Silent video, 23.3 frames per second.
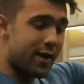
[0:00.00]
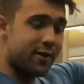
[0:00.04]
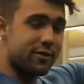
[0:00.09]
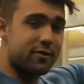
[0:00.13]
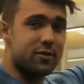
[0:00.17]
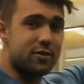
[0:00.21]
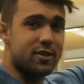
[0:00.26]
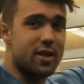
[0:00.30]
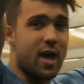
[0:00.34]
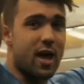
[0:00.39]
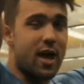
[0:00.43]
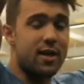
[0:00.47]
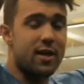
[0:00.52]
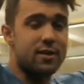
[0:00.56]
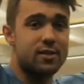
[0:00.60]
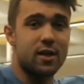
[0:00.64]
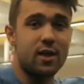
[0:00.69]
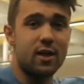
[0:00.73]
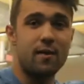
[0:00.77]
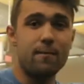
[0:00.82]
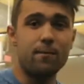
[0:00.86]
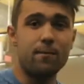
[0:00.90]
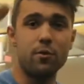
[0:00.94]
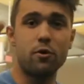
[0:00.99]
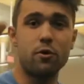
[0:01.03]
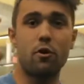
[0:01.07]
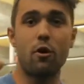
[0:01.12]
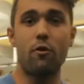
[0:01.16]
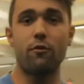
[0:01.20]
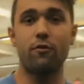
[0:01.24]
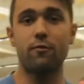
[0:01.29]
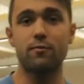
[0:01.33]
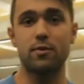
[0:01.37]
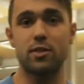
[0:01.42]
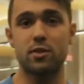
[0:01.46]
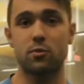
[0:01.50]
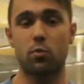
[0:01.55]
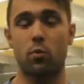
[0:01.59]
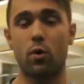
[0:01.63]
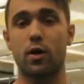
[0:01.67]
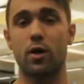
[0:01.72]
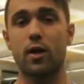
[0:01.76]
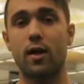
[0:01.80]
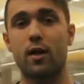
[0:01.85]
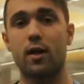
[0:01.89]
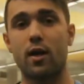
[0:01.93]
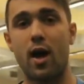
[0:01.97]
exercise. You go from just
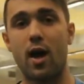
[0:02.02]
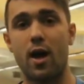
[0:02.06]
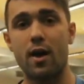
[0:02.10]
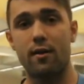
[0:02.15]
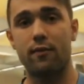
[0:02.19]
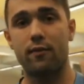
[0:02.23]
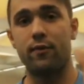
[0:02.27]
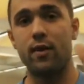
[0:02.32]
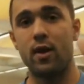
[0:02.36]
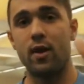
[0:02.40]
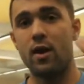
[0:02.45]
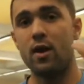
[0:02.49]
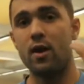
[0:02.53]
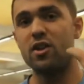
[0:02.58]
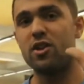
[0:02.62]
working kind of